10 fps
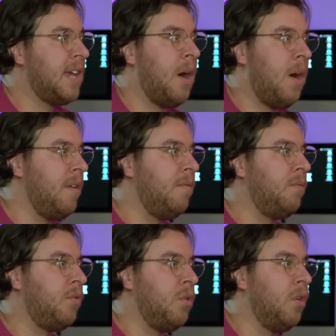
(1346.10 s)
how I
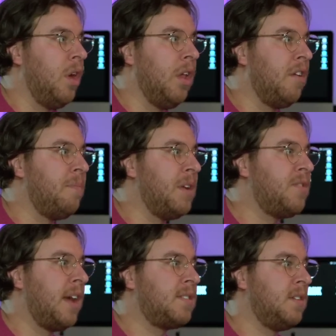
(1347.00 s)
do a lot of my
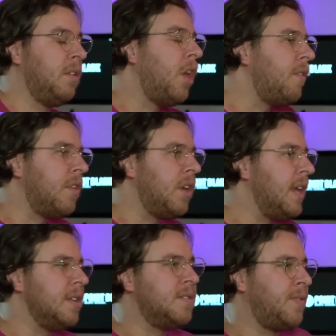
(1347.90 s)
tracks. A lot of it
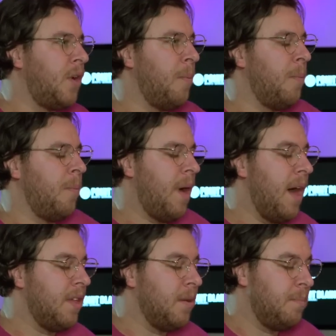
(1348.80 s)
is from
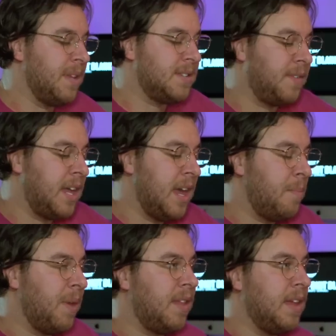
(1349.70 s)
other bits of gear,
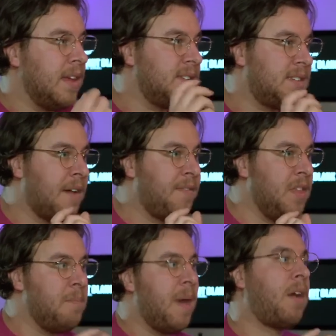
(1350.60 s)
but there's stuff in
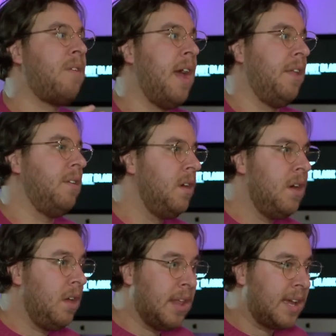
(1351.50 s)
the background
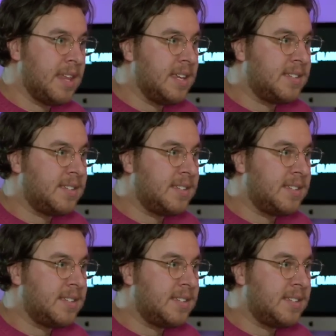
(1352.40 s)
like these